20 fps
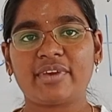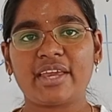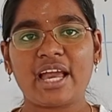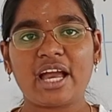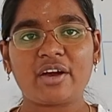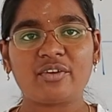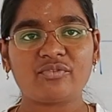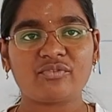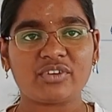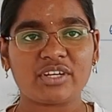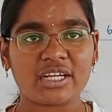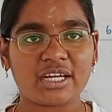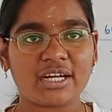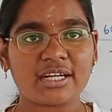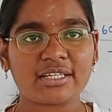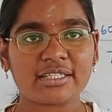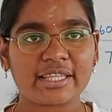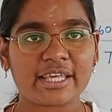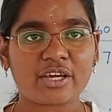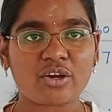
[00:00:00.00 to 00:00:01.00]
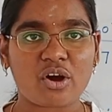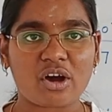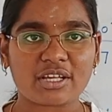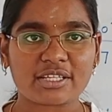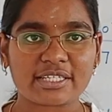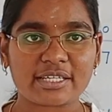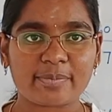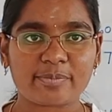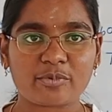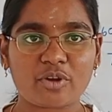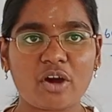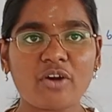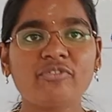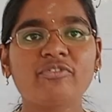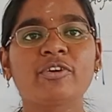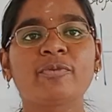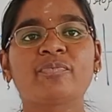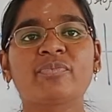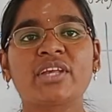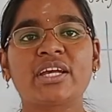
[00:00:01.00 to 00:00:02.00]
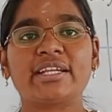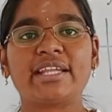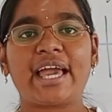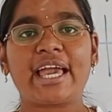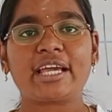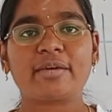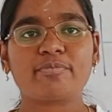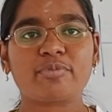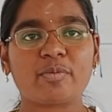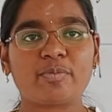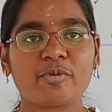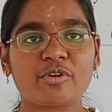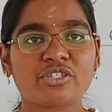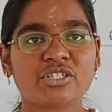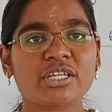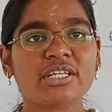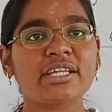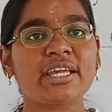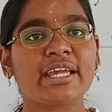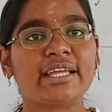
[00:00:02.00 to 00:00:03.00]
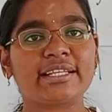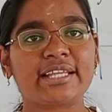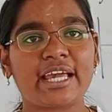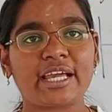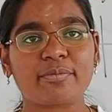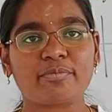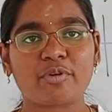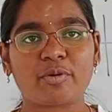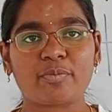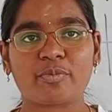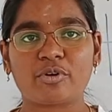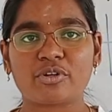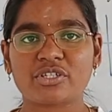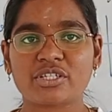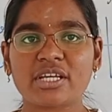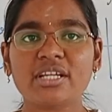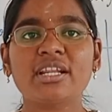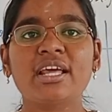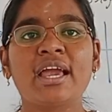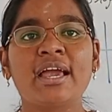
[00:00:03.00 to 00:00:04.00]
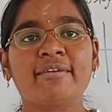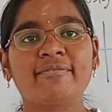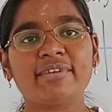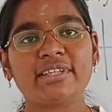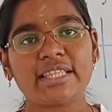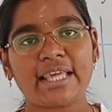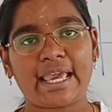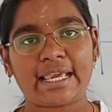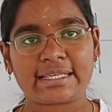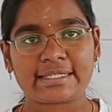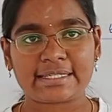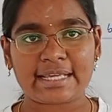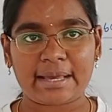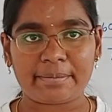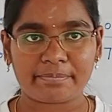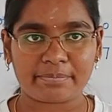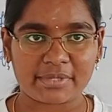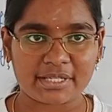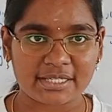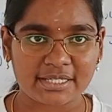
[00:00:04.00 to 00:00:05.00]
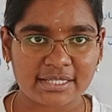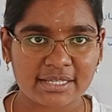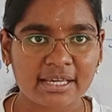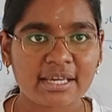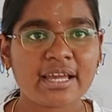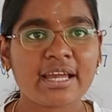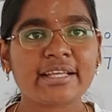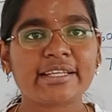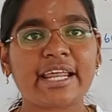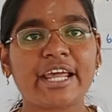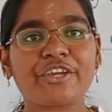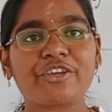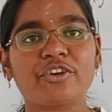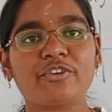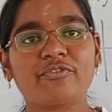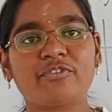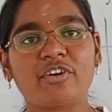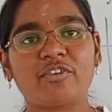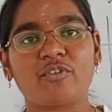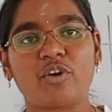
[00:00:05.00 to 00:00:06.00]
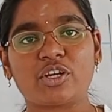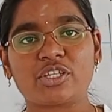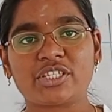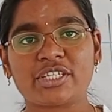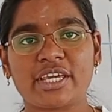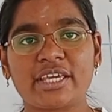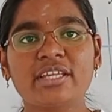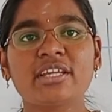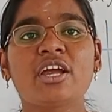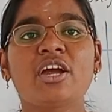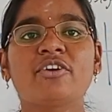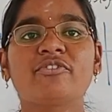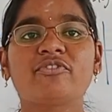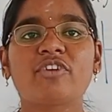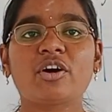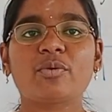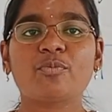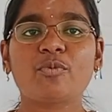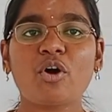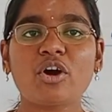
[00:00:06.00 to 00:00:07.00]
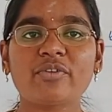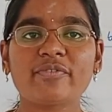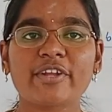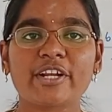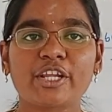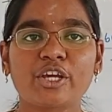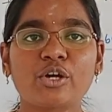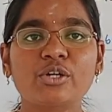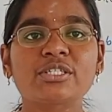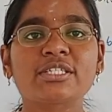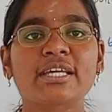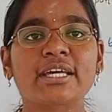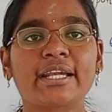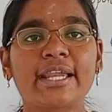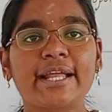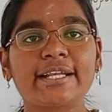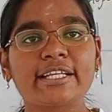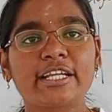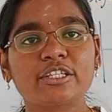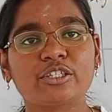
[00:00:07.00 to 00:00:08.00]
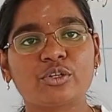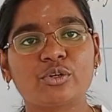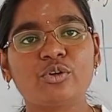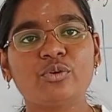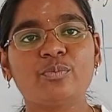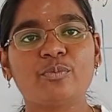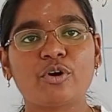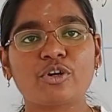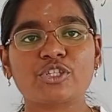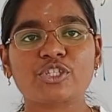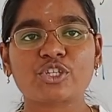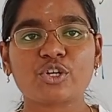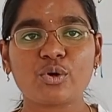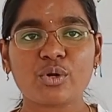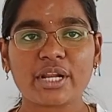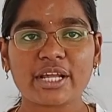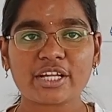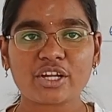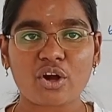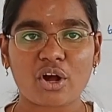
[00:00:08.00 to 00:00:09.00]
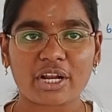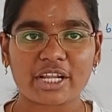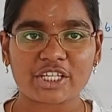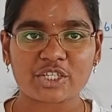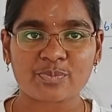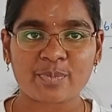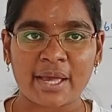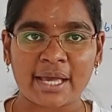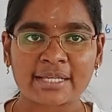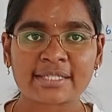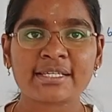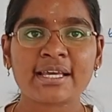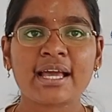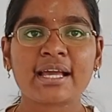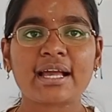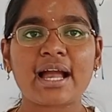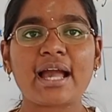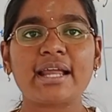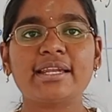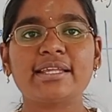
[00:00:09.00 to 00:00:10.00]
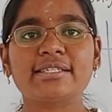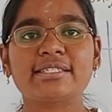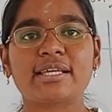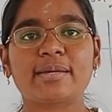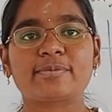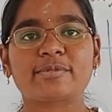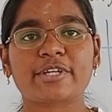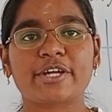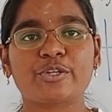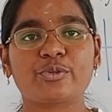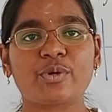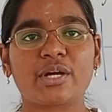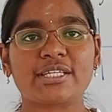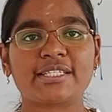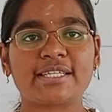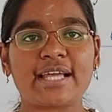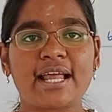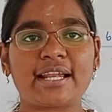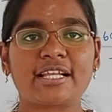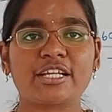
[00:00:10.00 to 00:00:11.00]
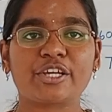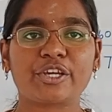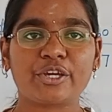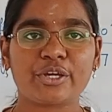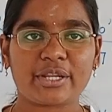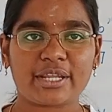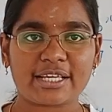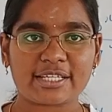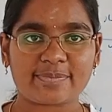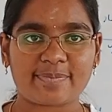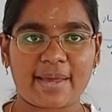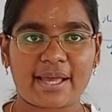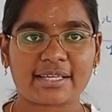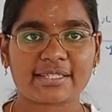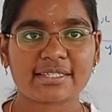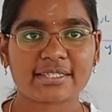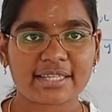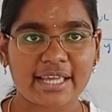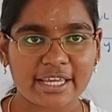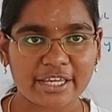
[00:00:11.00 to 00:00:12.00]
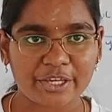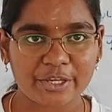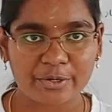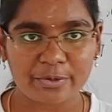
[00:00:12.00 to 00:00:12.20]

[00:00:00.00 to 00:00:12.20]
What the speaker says: have learned the concept of direct proportion, indirect proportion with examples. Thank you for watching. For more videos related to both school and college maths, kindly subscribe to our channel Curious Maths. Thank